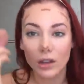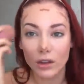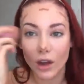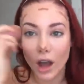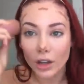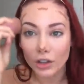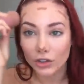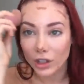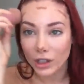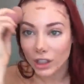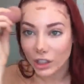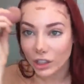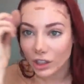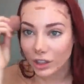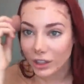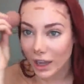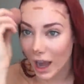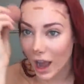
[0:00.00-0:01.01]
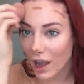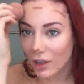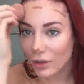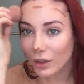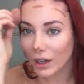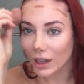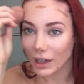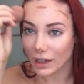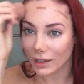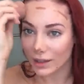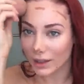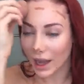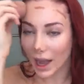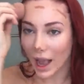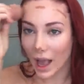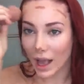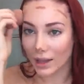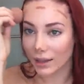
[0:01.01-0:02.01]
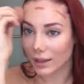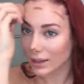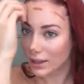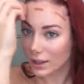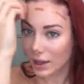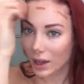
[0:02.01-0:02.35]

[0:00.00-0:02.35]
not drinking your calories and